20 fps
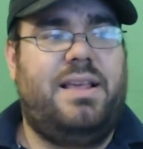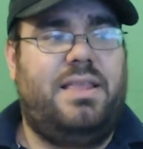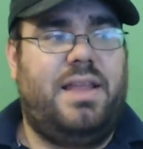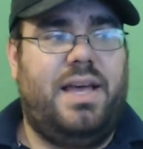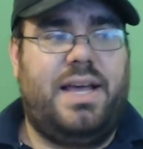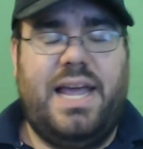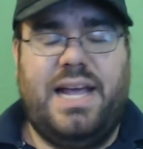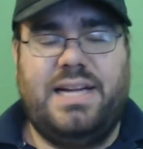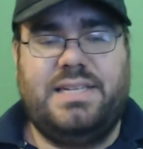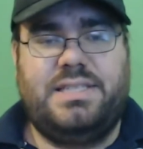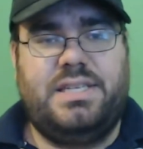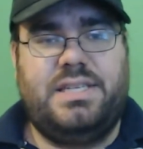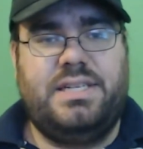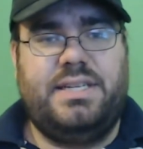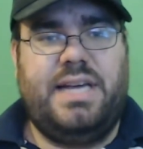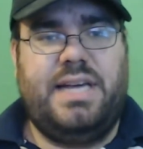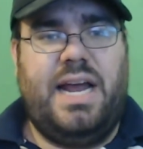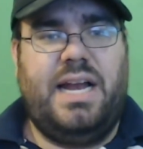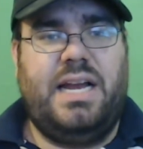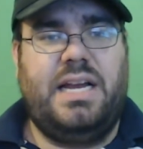Like
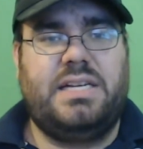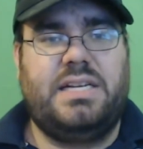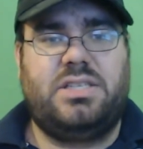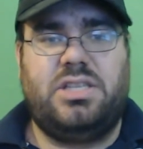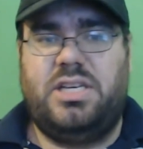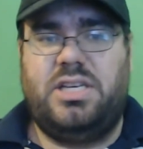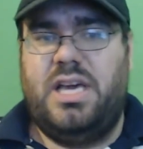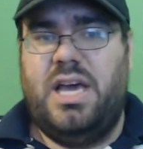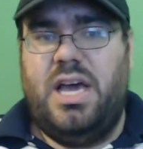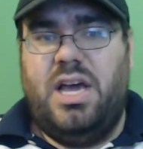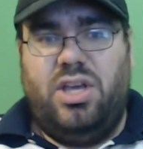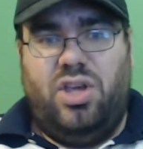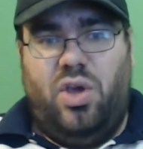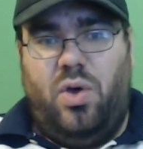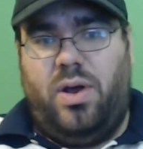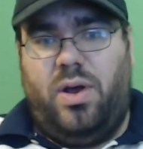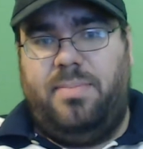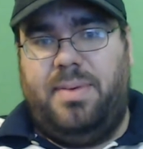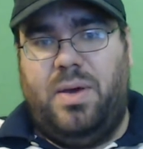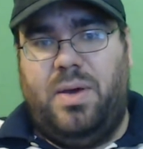instantaneously,
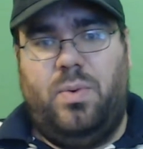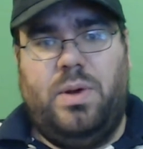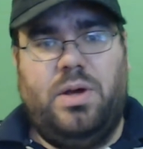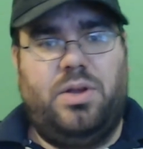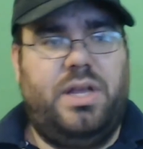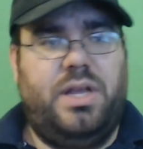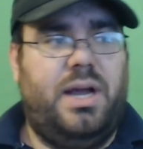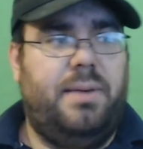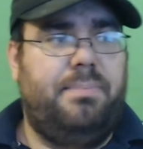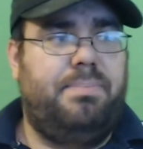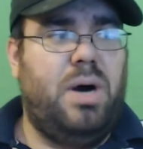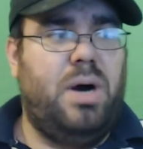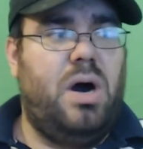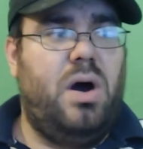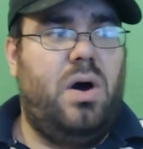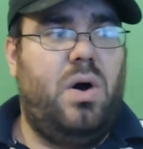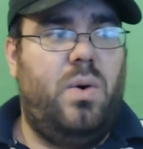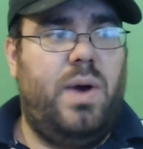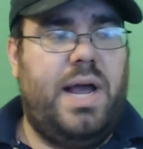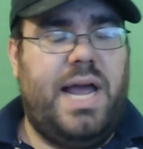you could be wielding a
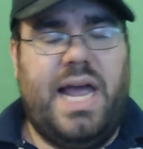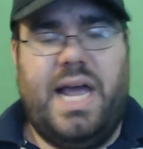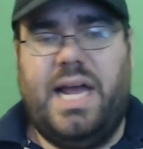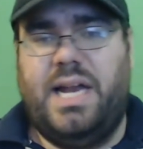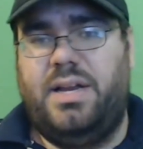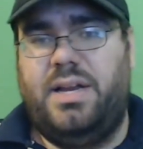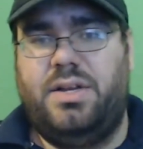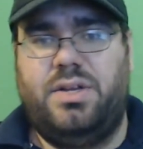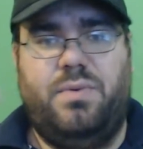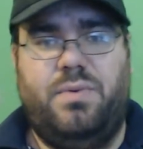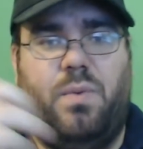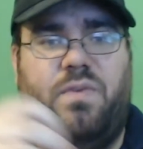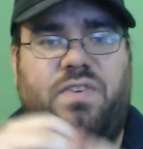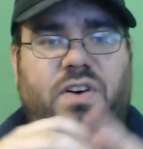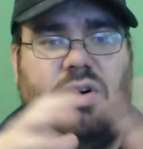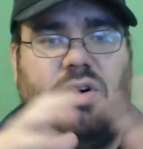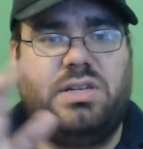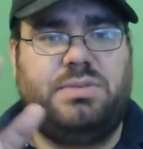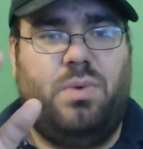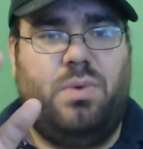bow and it will
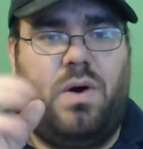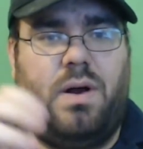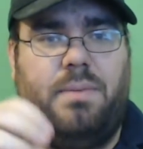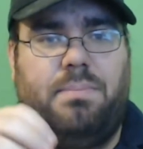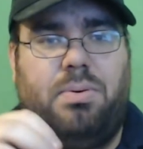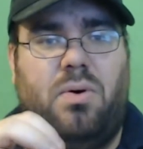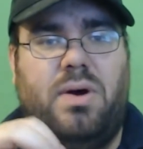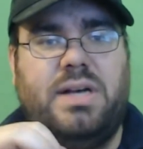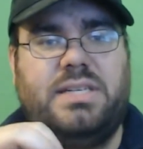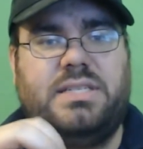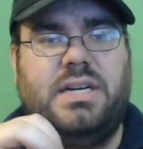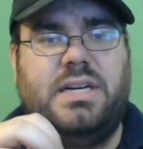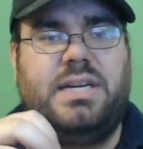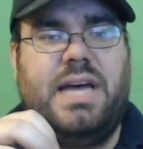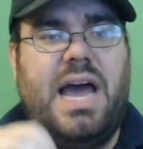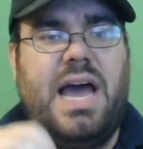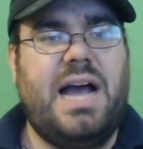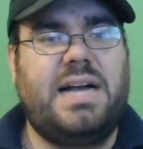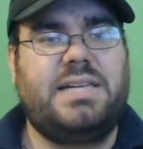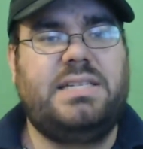focus more on poison
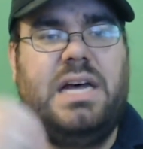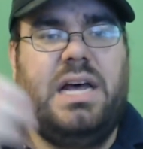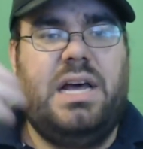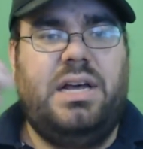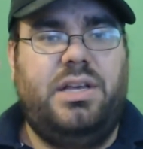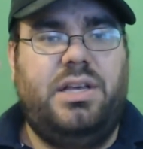attacks.